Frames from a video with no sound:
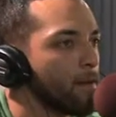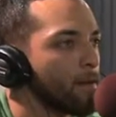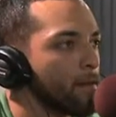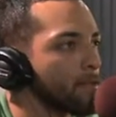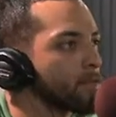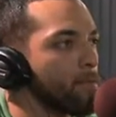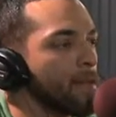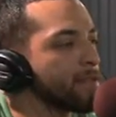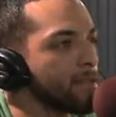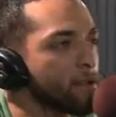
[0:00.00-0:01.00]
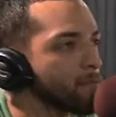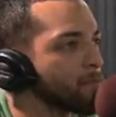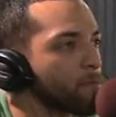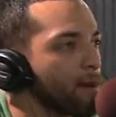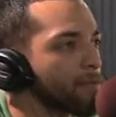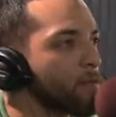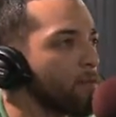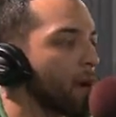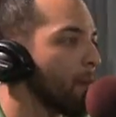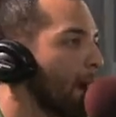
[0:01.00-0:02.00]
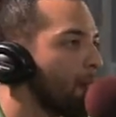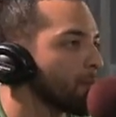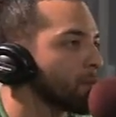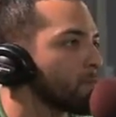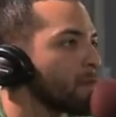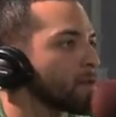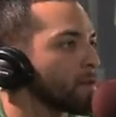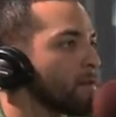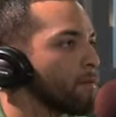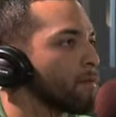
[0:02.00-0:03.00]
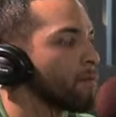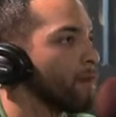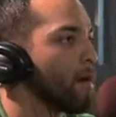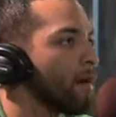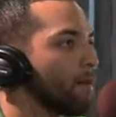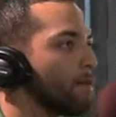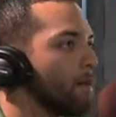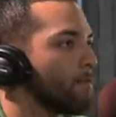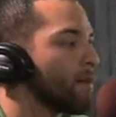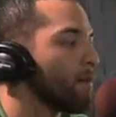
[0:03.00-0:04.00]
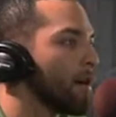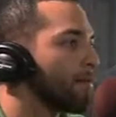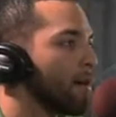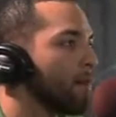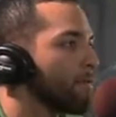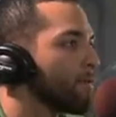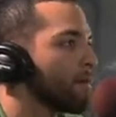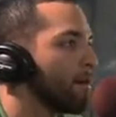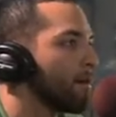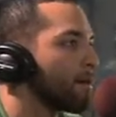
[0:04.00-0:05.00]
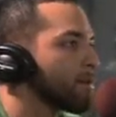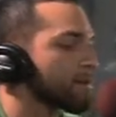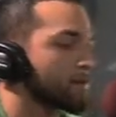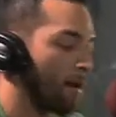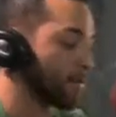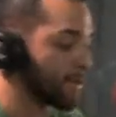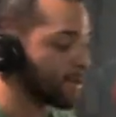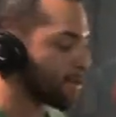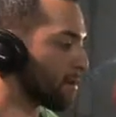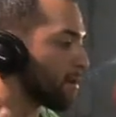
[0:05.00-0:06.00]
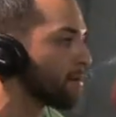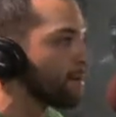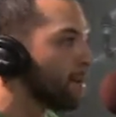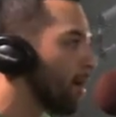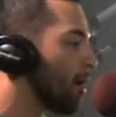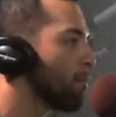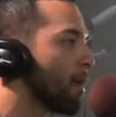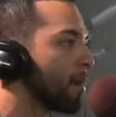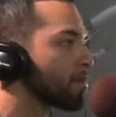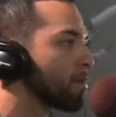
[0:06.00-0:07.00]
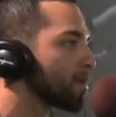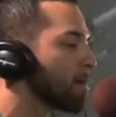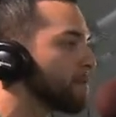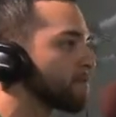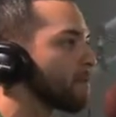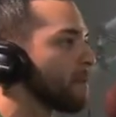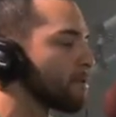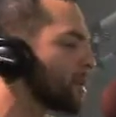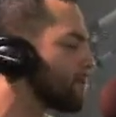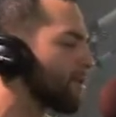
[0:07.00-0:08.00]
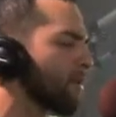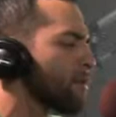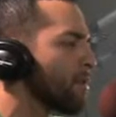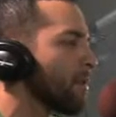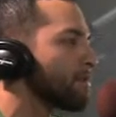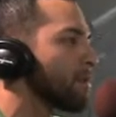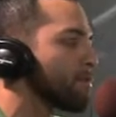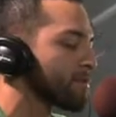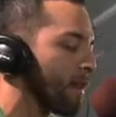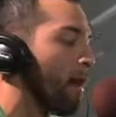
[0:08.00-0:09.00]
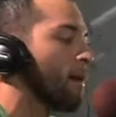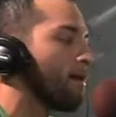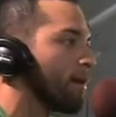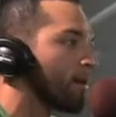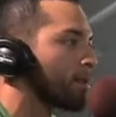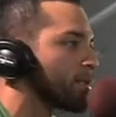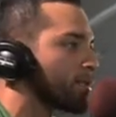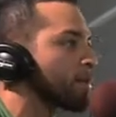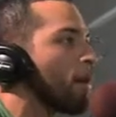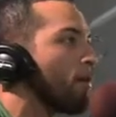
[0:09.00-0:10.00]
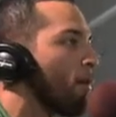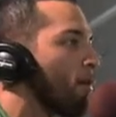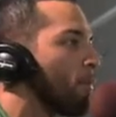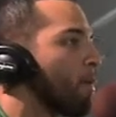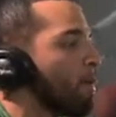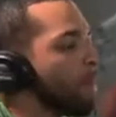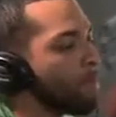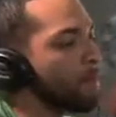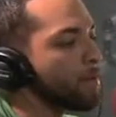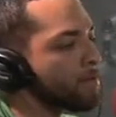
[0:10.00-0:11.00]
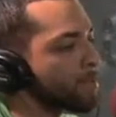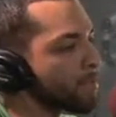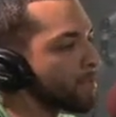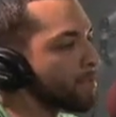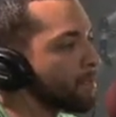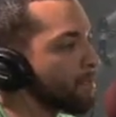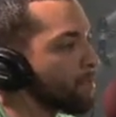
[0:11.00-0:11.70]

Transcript: That was an amazing Christmas present for my parents, more so than myself. I was injured, on meds, all types of other things. I was not eager to just go home, but since